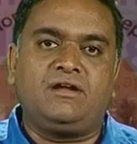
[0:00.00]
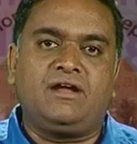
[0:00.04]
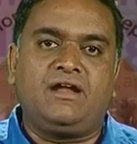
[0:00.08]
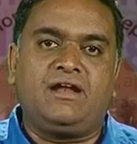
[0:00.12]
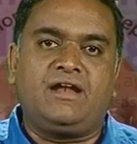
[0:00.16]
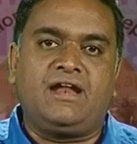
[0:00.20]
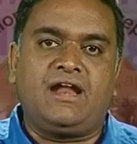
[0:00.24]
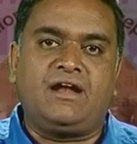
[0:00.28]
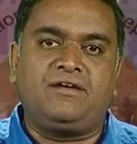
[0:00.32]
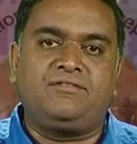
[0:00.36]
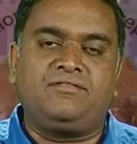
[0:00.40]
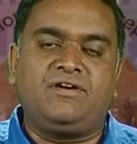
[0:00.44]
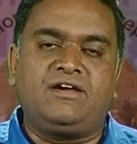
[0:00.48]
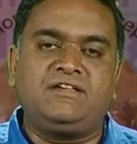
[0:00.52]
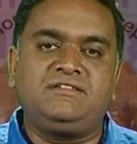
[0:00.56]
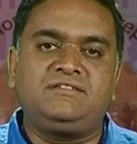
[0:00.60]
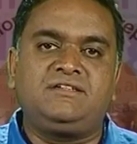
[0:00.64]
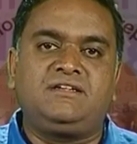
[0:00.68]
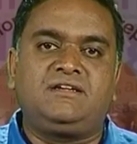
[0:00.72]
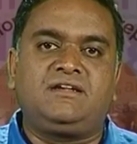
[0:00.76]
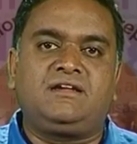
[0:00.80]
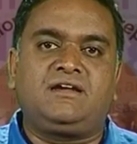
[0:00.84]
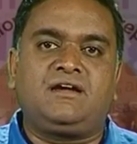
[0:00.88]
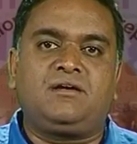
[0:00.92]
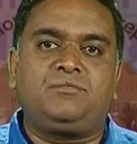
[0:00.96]
An
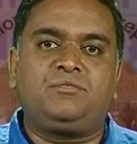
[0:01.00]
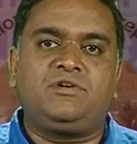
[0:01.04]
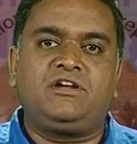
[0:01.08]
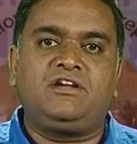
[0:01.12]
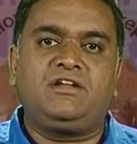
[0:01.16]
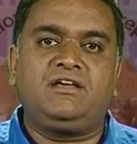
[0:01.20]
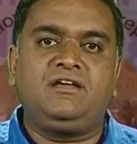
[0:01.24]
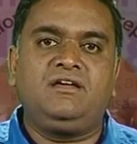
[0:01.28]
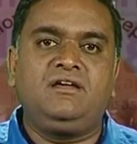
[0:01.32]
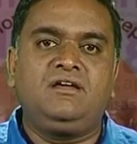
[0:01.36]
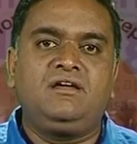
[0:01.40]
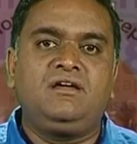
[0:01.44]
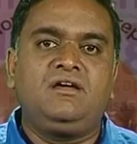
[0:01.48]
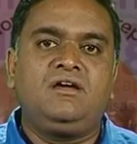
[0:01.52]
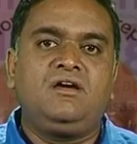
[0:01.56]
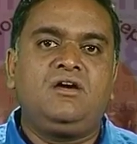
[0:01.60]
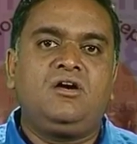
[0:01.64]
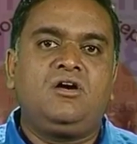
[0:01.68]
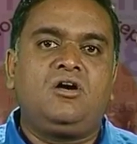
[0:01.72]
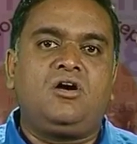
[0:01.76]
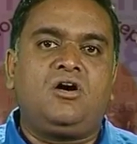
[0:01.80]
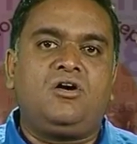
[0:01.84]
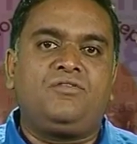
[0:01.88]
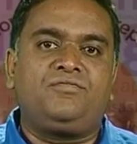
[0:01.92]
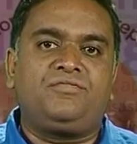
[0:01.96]
advisory committee
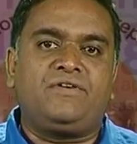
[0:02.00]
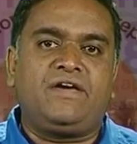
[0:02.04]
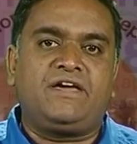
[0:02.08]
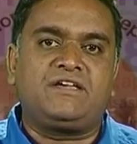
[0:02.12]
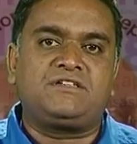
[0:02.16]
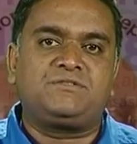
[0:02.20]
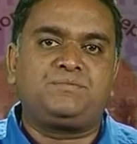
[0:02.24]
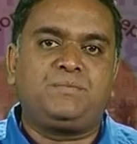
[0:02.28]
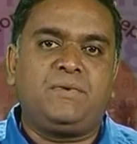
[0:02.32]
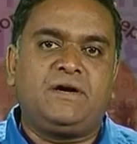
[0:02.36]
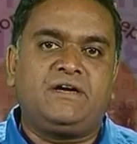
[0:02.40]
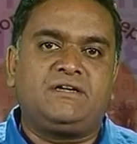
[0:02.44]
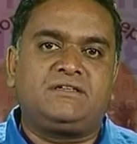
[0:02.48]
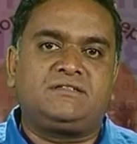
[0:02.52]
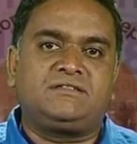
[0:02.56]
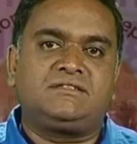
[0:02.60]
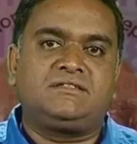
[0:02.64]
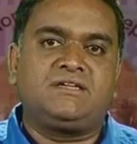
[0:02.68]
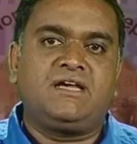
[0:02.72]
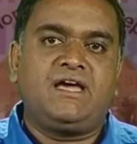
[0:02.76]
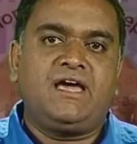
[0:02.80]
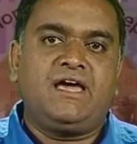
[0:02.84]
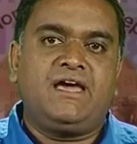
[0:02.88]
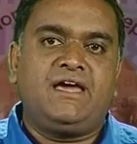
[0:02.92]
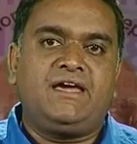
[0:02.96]
of experts
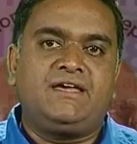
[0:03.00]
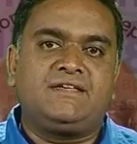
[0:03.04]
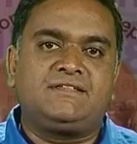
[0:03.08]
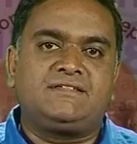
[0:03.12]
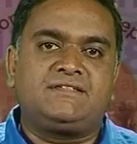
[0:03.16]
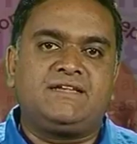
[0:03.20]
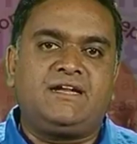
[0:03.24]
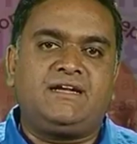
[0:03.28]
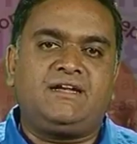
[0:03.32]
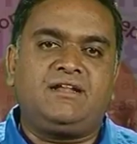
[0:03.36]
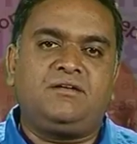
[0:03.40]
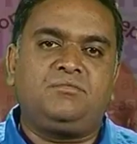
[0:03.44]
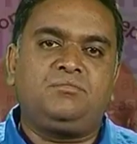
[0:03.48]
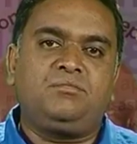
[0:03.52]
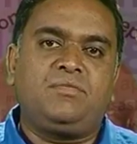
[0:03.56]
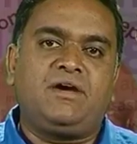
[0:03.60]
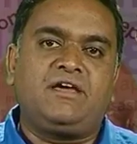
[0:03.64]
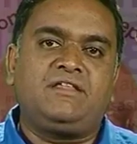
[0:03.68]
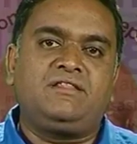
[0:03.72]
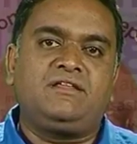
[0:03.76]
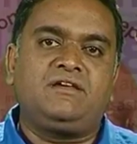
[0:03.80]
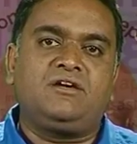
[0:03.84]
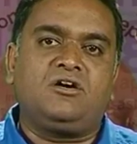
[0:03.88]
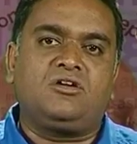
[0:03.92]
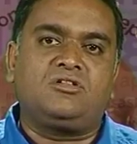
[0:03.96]
is set up by
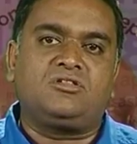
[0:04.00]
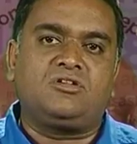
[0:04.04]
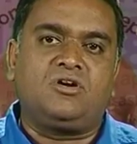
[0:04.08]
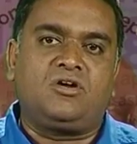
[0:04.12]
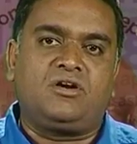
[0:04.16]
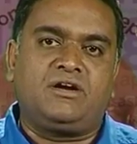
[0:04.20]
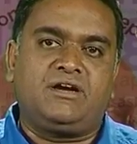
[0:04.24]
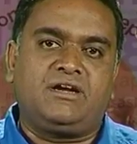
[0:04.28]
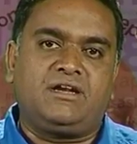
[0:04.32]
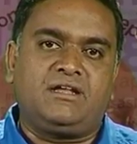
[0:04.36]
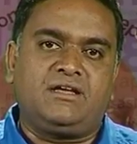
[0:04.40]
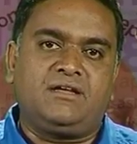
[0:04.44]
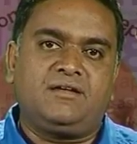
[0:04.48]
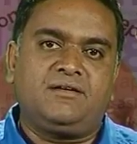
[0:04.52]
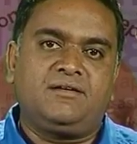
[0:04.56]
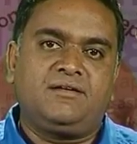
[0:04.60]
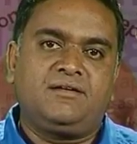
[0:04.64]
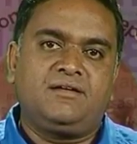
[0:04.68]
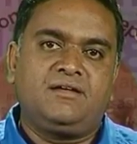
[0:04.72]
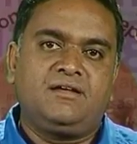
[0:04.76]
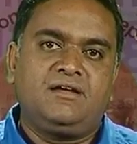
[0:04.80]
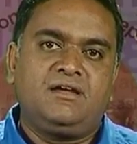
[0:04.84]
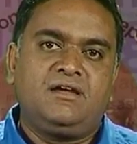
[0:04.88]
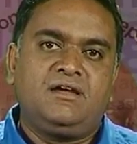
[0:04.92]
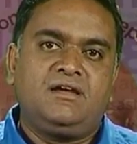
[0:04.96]
the authority.
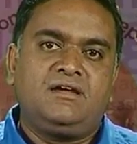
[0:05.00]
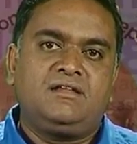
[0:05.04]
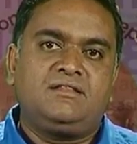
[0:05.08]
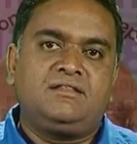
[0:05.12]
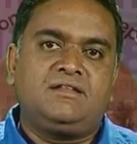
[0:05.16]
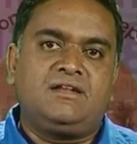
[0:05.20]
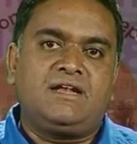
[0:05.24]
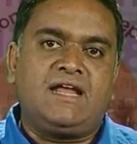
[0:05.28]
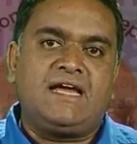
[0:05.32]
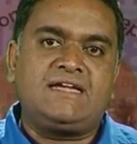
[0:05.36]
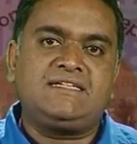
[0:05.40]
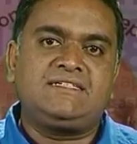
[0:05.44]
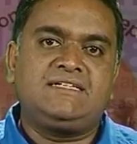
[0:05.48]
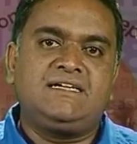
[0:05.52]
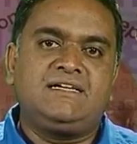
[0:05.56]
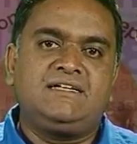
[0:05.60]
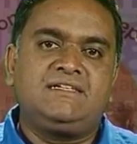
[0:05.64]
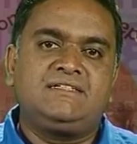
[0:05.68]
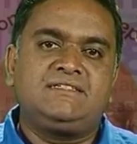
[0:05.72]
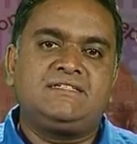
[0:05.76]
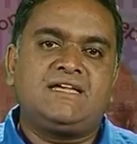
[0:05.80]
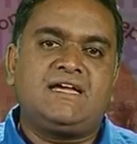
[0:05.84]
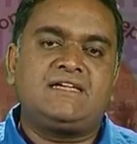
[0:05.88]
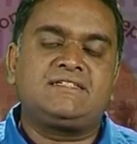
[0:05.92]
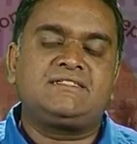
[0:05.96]
The National
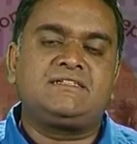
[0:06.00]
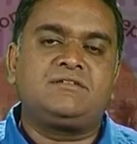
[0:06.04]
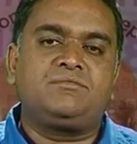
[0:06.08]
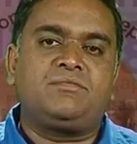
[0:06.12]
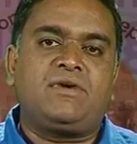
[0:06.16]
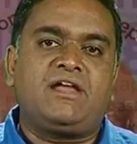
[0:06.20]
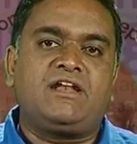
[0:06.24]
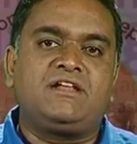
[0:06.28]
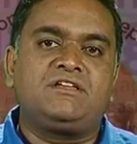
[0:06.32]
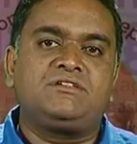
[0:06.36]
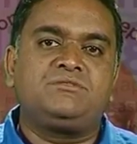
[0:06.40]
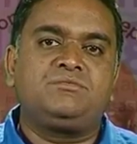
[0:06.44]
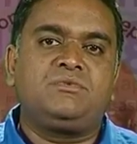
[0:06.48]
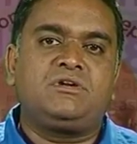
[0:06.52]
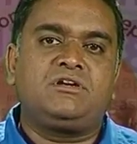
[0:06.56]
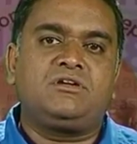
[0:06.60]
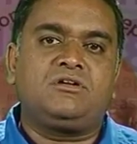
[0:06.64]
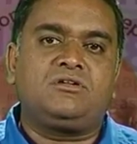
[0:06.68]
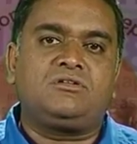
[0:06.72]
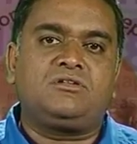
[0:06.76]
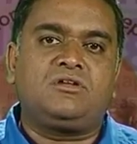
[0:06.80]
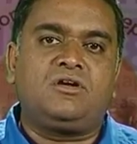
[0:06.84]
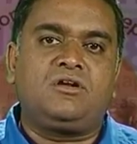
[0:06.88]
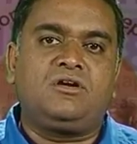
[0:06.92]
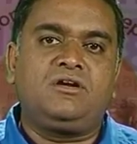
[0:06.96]
Disaster Management
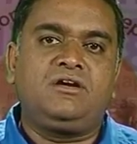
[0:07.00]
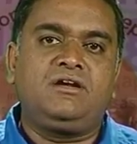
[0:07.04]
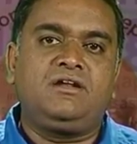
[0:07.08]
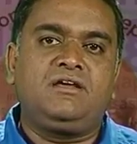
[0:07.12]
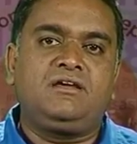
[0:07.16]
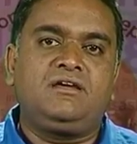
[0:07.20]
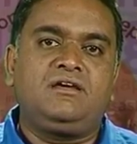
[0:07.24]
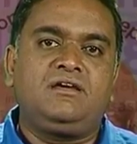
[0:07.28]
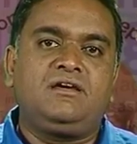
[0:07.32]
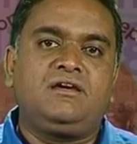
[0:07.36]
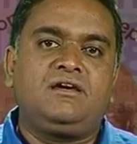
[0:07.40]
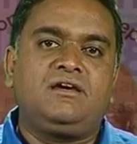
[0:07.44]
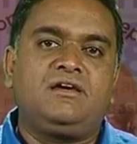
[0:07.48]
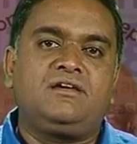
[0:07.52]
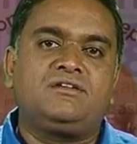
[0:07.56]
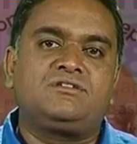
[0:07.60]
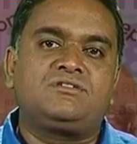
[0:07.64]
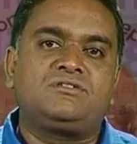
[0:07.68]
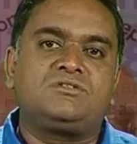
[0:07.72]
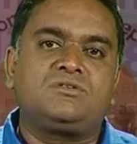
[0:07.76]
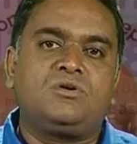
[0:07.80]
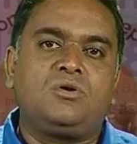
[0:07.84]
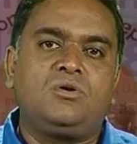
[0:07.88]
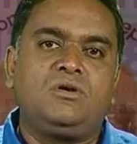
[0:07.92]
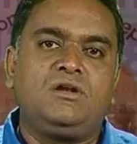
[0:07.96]
Authority
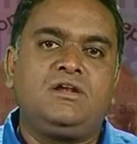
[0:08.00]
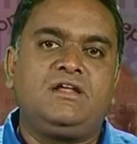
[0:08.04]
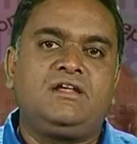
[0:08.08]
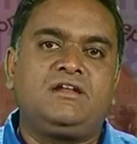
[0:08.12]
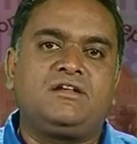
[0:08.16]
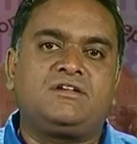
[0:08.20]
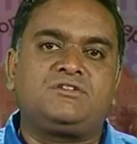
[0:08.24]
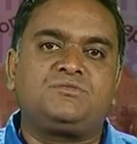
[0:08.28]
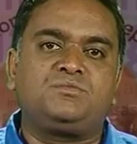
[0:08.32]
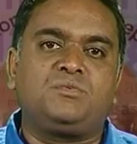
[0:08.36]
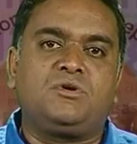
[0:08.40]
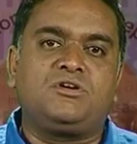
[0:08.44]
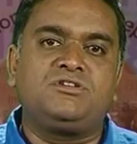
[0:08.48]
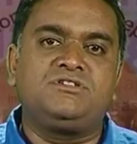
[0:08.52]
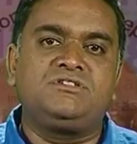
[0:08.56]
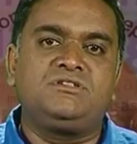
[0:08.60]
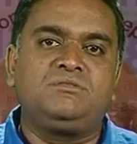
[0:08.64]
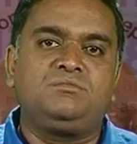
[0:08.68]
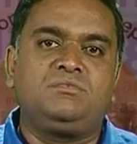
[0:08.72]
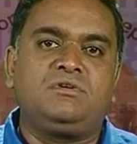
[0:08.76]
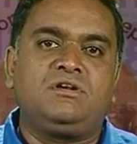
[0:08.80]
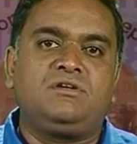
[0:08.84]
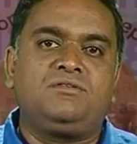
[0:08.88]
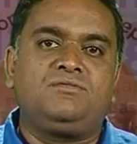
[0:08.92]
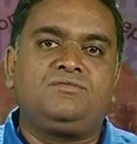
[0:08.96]
is solely
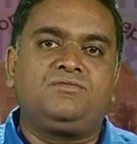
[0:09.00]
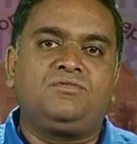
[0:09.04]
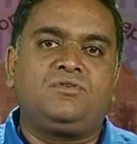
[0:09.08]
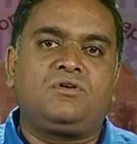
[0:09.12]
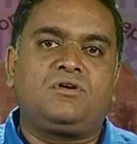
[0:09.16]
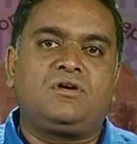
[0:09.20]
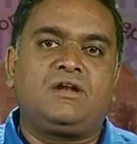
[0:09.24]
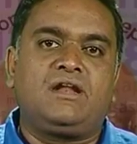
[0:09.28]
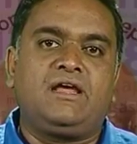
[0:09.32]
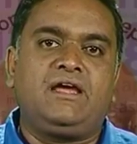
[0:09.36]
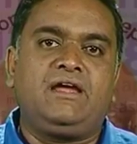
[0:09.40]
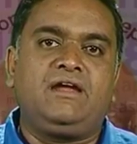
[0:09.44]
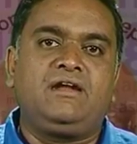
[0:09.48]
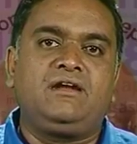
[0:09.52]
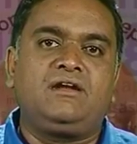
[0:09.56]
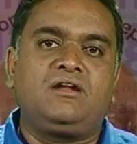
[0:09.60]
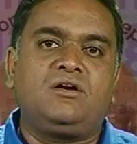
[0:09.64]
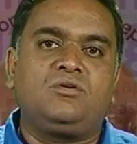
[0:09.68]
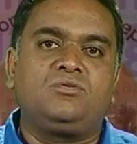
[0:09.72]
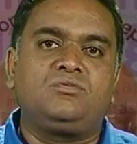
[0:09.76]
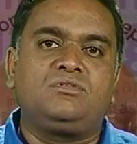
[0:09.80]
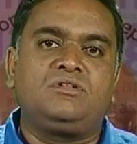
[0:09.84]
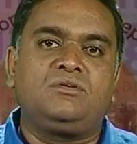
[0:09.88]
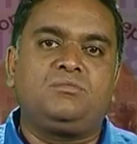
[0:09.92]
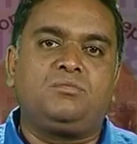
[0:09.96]
responsible for laying
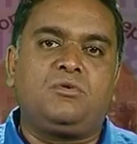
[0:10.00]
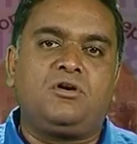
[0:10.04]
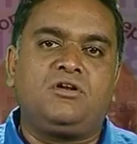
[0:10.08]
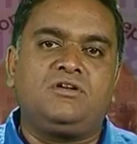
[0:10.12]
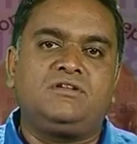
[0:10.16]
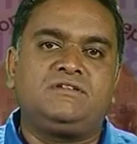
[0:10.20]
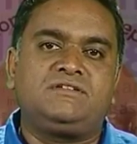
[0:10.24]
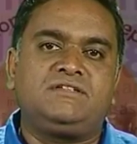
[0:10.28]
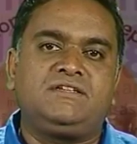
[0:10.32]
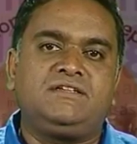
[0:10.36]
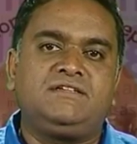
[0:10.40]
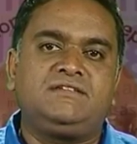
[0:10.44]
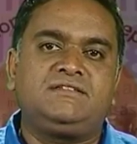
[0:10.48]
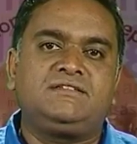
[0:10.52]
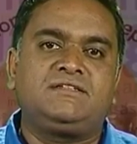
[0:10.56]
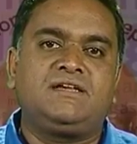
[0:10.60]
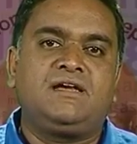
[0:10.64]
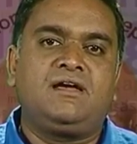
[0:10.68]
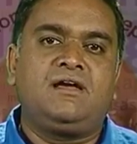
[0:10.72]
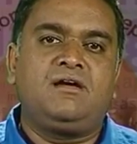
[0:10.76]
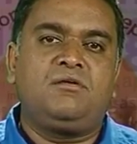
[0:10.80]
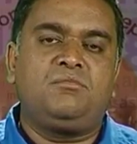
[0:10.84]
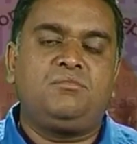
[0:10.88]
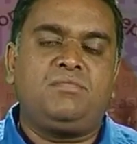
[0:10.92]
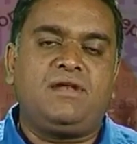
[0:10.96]
down the policies,
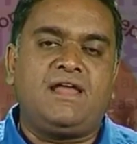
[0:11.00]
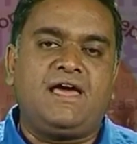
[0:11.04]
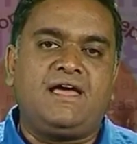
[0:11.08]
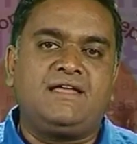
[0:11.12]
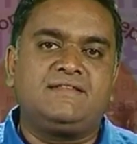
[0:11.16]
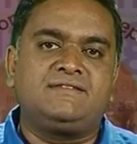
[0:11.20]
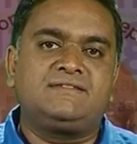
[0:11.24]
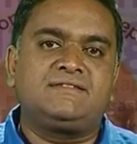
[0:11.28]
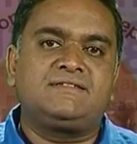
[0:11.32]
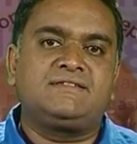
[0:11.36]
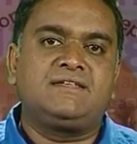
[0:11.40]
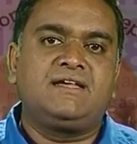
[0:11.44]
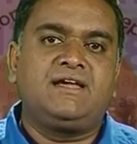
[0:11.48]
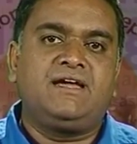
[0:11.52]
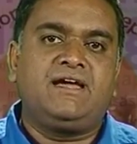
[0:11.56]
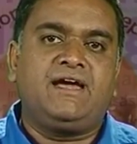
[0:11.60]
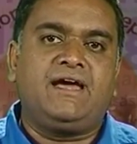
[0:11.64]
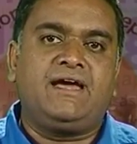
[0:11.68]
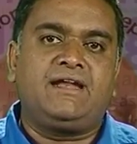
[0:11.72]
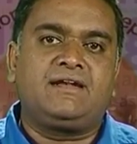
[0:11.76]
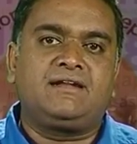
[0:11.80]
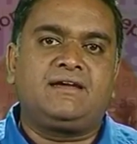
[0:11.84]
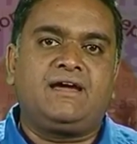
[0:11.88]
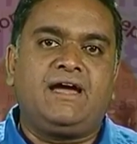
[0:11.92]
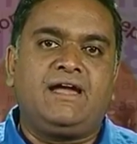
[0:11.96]
plans,
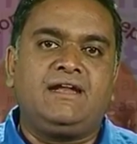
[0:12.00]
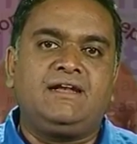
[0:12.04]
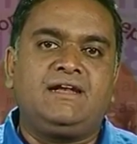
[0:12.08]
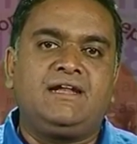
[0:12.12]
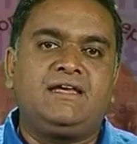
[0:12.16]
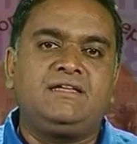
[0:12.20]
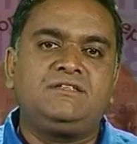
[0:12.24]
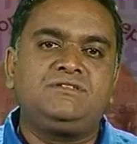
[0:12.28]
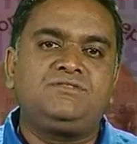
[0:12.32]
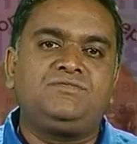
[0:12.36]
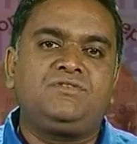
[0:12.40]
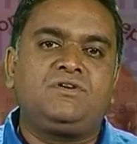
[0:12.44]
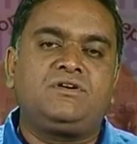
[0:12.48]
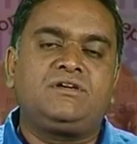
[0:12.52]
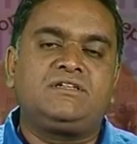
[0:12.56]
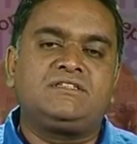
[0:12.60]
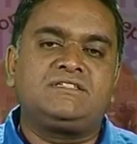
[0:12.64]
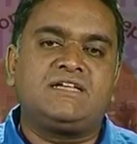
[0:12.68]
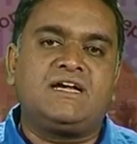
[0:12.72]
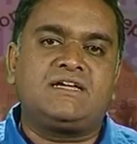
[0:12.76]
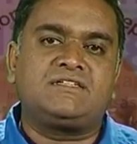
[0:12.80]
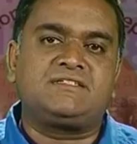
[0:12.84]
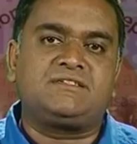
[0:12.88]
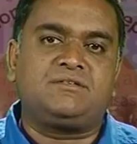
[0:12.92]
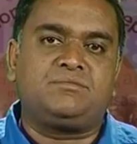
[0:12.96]
and guidelines for
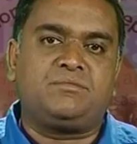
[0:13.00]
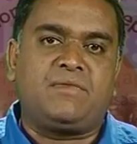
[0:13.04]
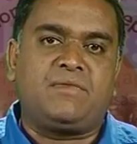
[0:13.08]
disaster